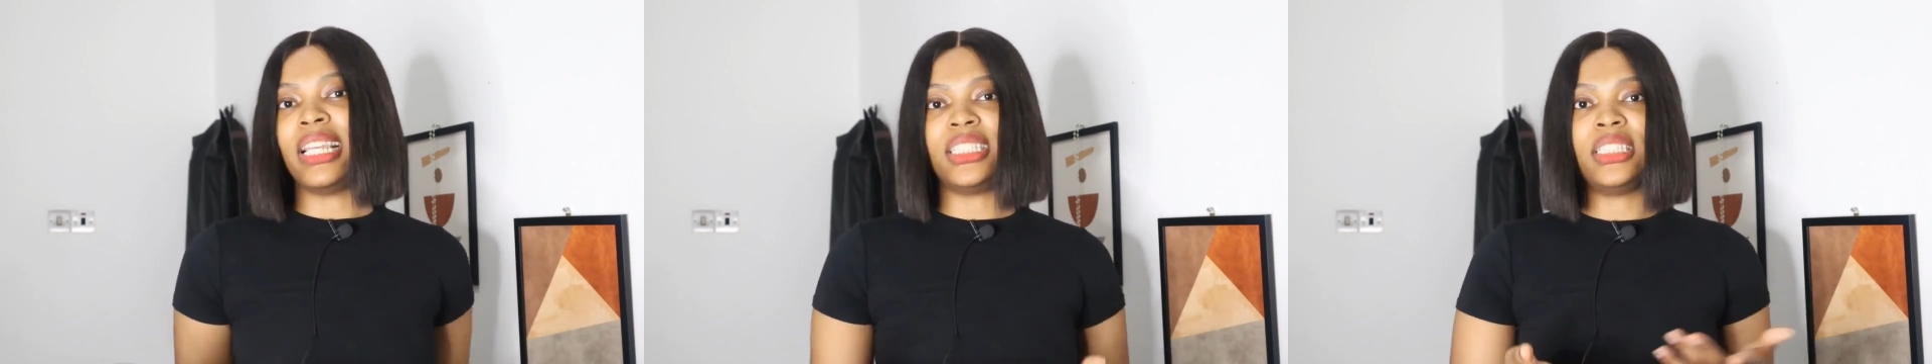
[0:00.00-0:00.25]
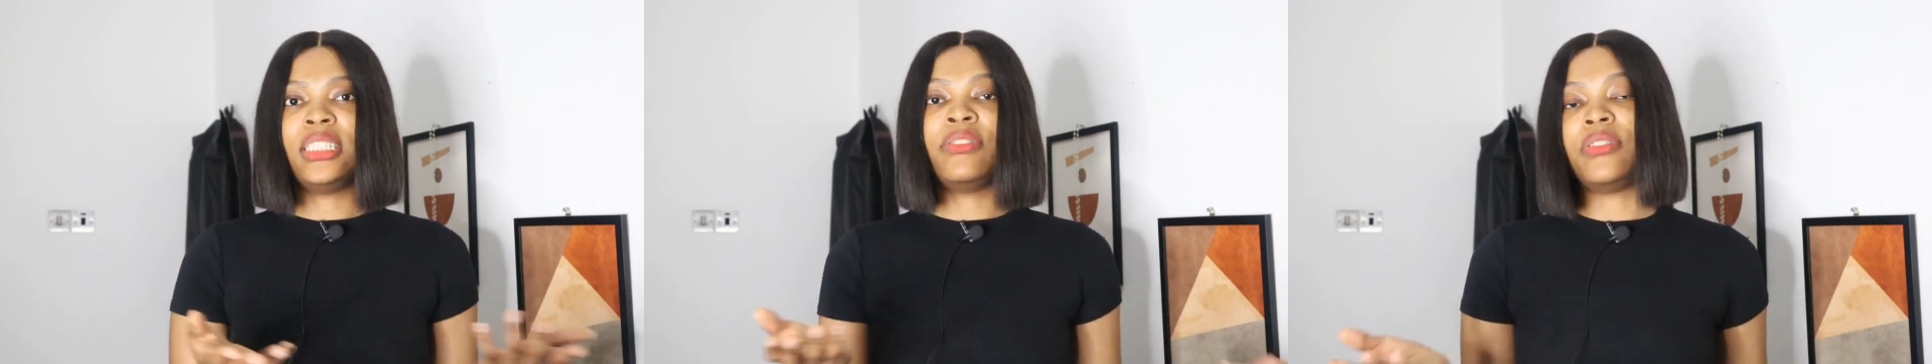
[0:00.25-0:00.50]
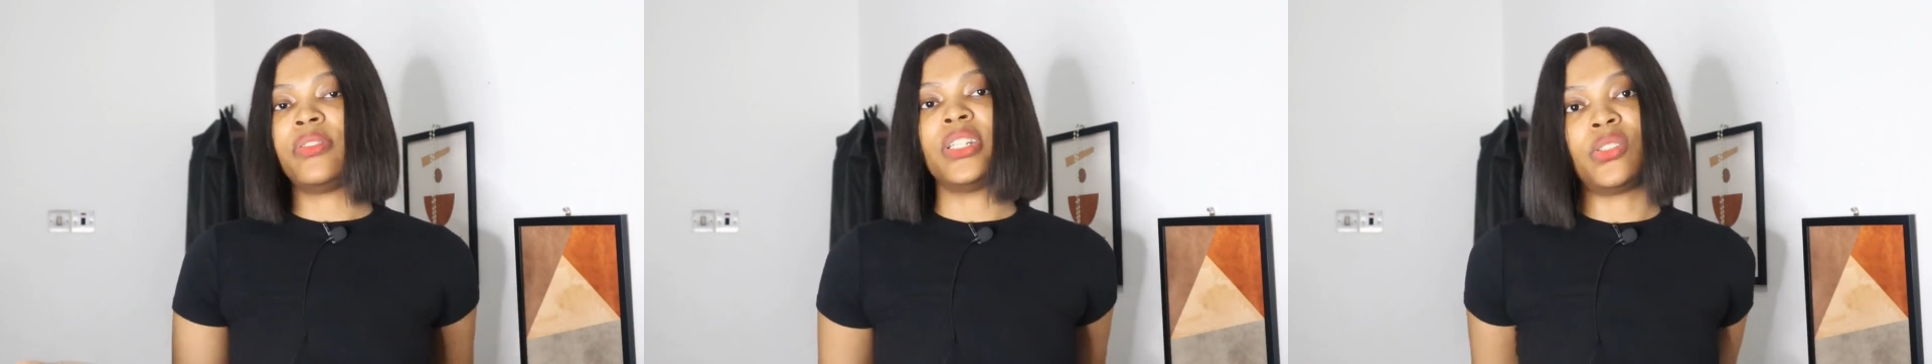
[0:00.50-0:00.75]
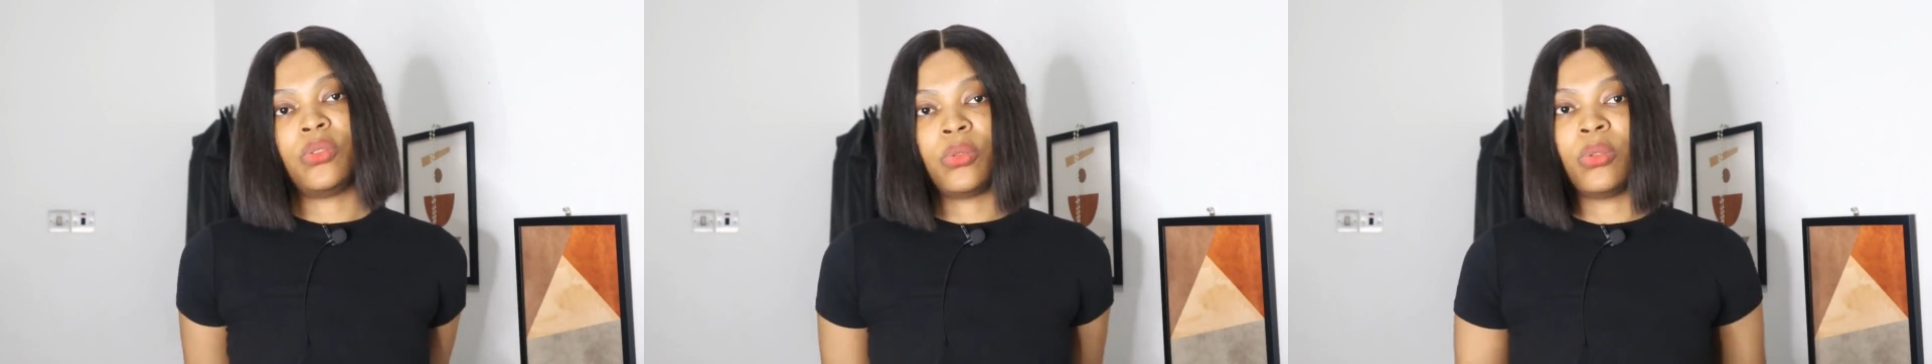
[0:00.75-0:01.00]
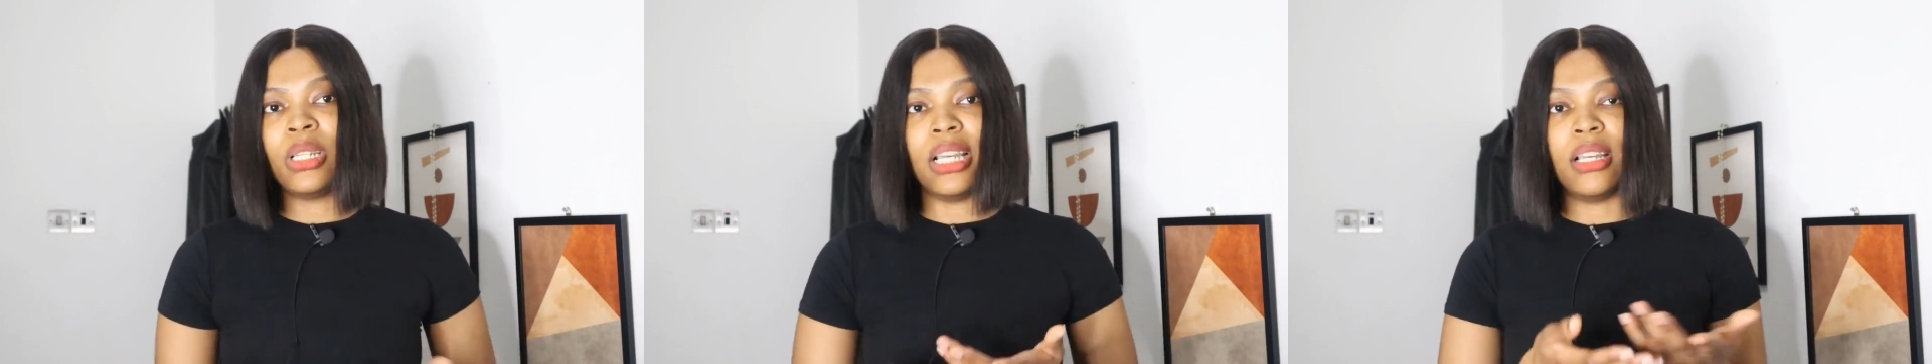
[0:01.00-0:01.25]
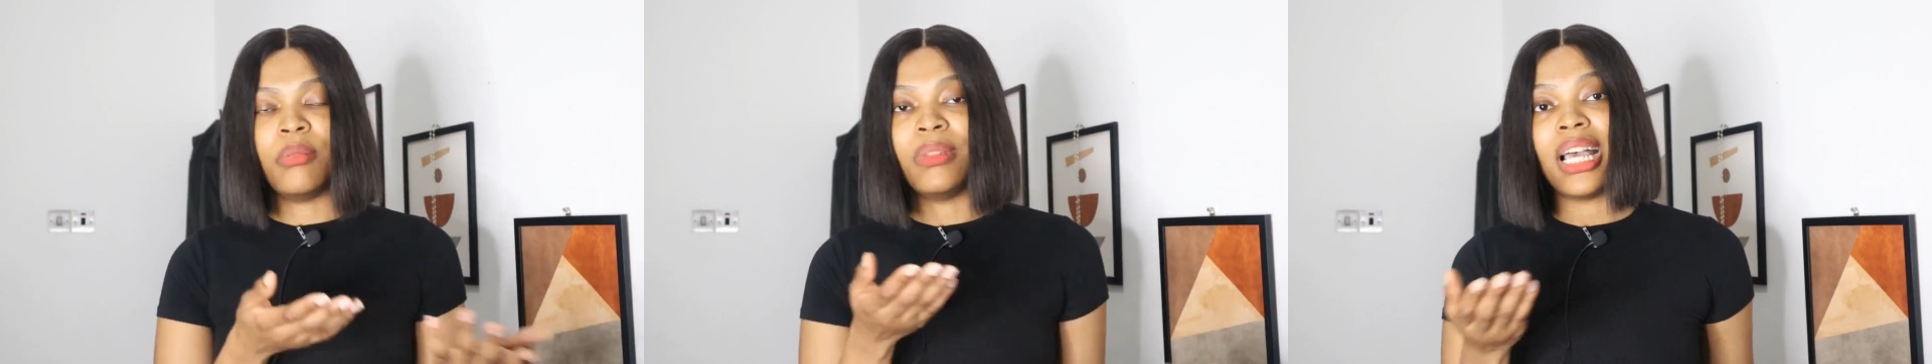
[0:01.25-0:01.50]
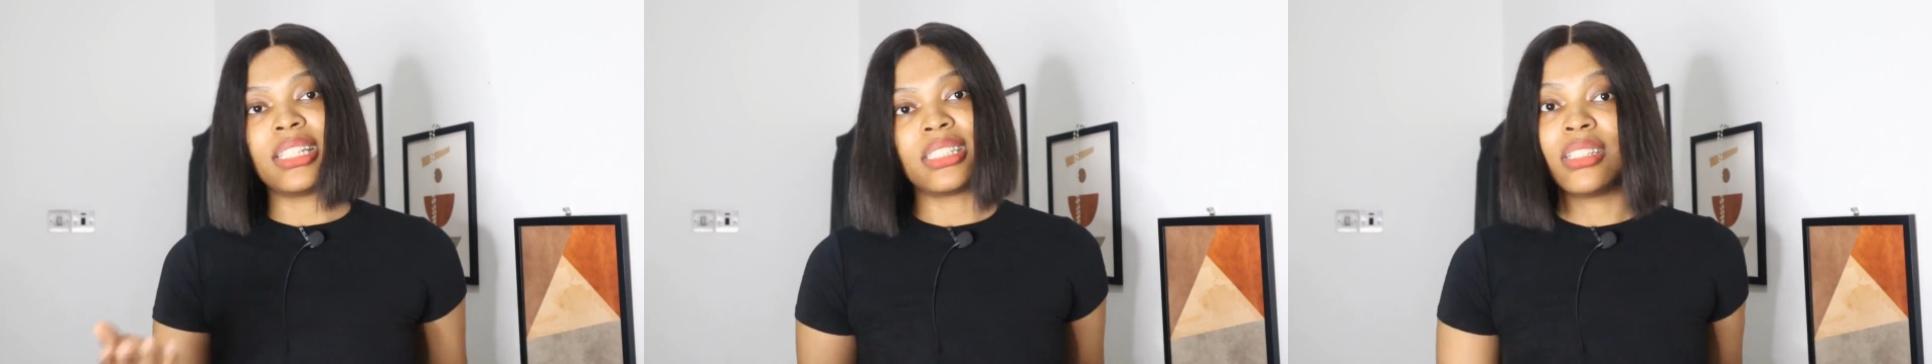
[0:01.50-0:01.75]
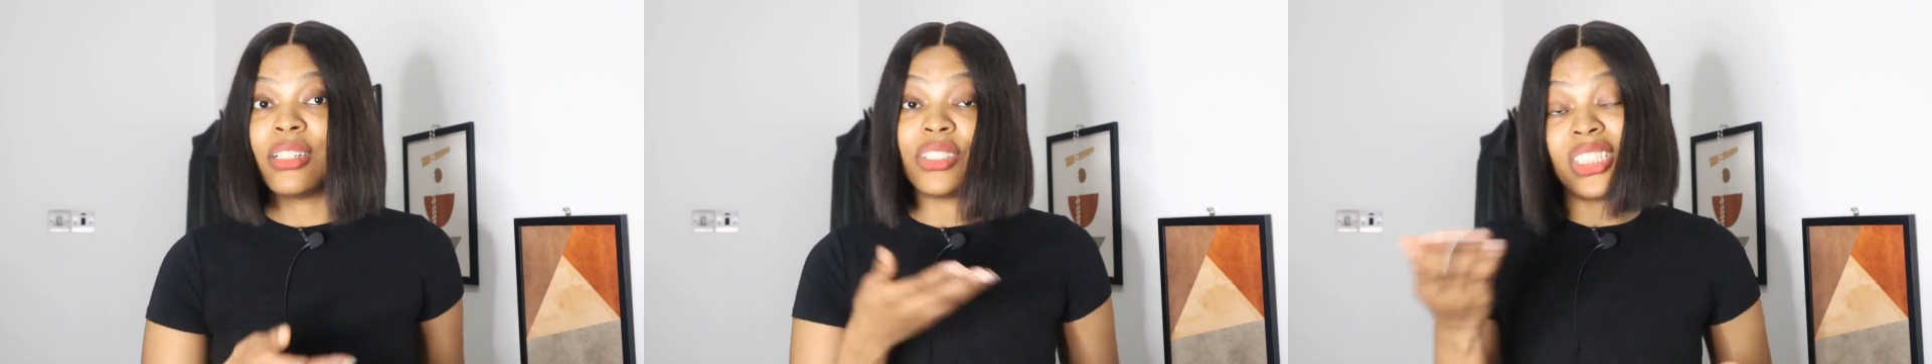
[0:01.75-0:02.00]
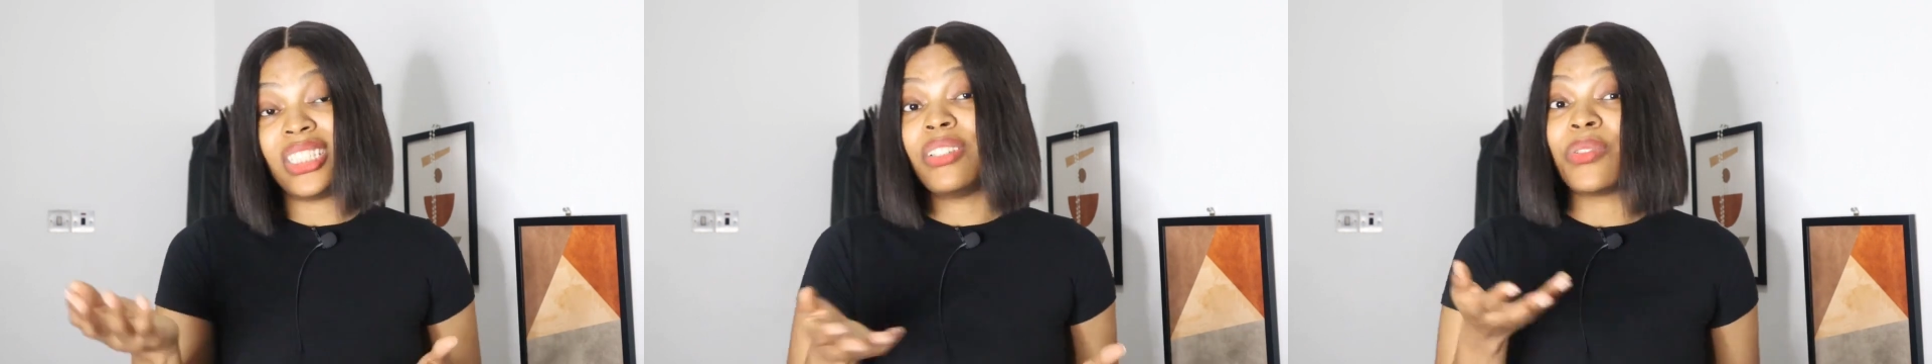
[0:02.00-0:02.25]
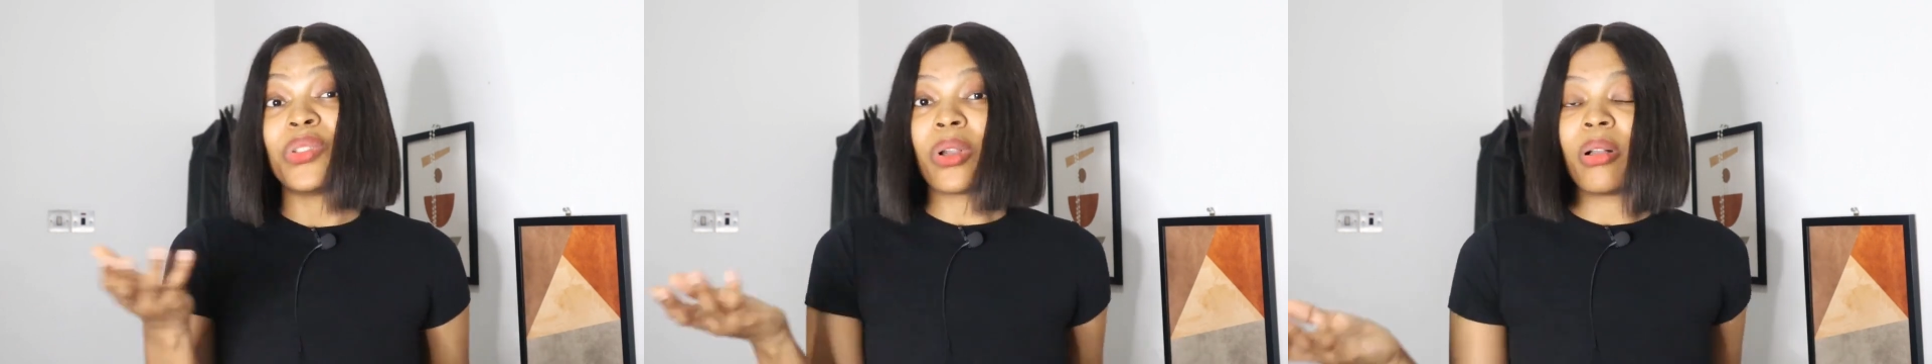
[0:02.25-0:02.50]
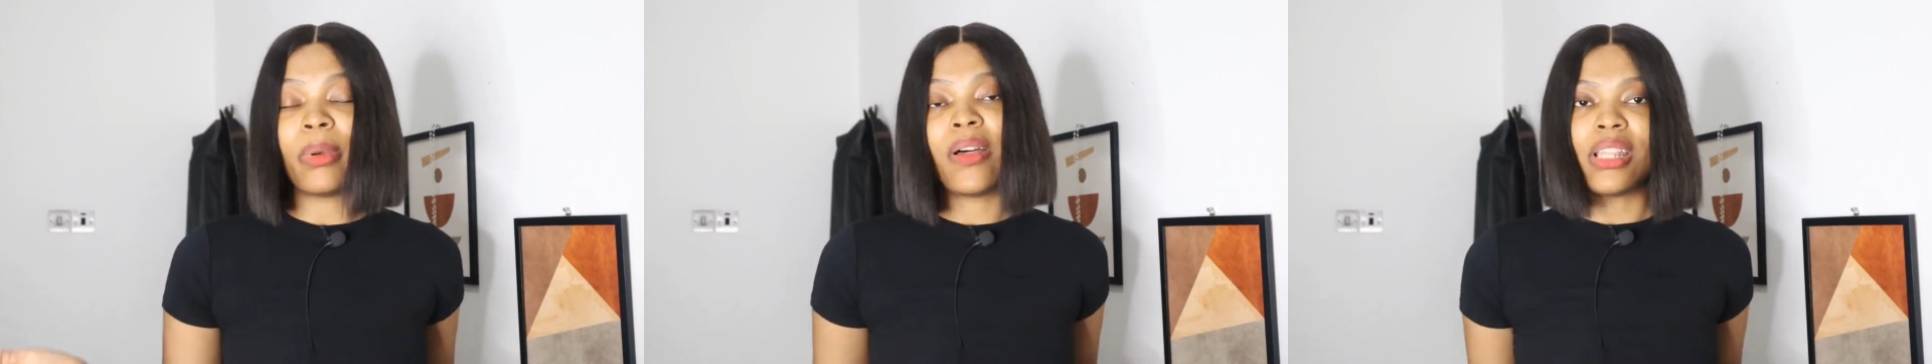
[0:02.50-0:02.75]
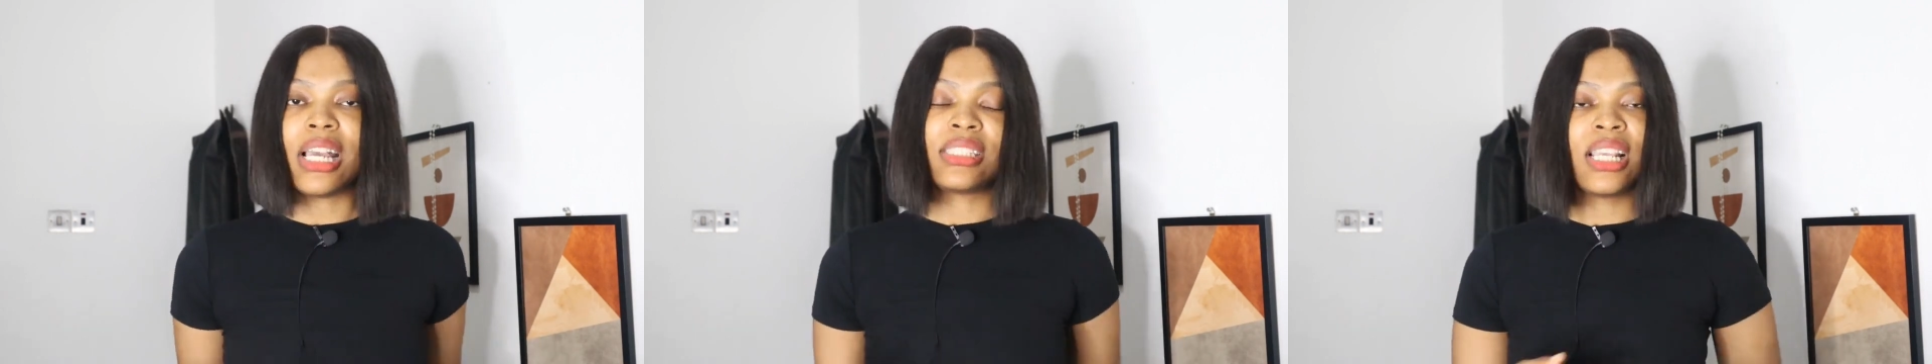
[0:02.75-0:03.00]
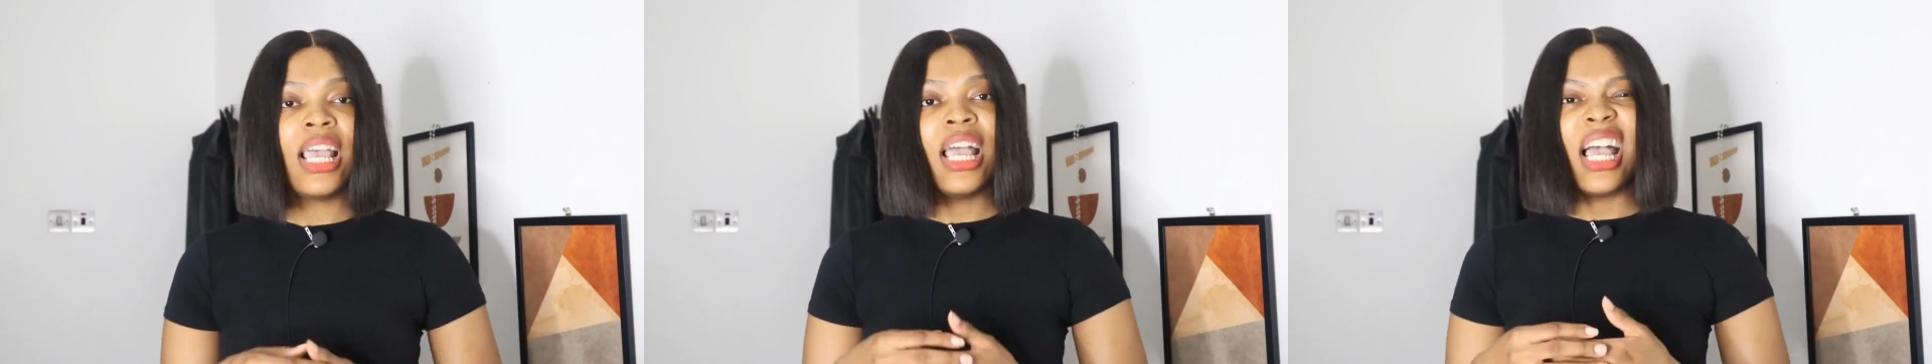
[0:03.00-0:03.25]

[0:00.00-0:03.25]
like she didn't refer to that, she didn't even talk about that.